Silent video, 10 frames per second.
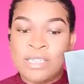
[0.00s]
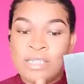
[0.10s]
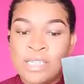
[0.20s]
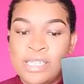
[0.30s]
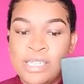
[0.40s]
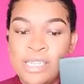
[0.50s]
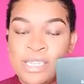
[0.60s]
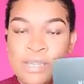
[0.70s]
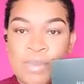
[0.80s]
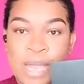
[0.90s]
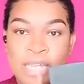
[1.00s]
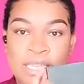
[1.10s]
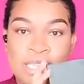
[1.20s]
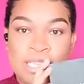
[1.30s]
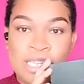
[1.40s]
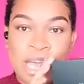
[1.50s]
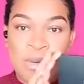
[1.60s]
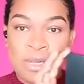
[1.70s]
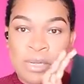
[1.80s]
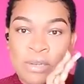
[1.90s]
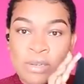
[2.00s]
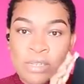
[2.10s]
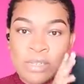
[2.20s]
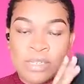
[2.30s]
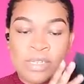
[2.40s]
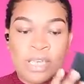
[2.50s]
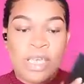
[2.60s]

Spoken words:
This is the palette. This is how it looks.